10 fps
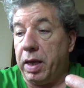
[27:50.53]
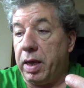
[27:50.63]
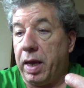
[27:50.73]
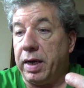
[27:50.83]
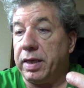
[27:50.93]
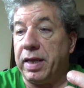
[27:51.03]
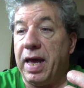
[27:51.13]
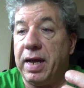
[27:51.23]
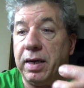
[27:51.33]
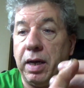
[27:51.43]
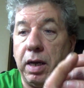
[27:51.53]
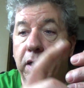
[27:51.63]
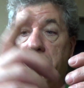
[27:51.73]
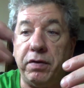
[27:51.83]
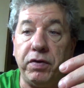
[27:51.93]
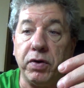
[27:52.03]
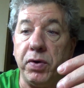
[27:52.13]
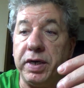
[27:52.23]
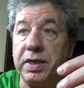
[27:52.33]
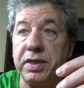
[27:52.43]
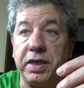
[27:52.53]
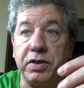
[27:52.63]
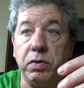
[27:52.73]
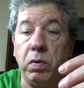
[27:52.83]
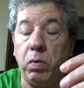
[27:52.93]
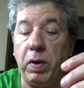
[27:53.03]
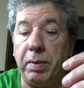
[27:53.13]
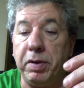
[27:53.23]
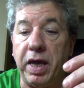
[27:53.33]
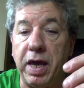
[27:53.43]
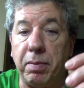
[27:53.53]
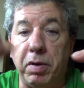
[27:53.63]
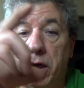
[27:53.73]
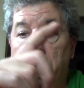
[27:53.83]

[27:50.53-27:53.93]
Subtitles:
and at that, if you're going to stick to a webcam,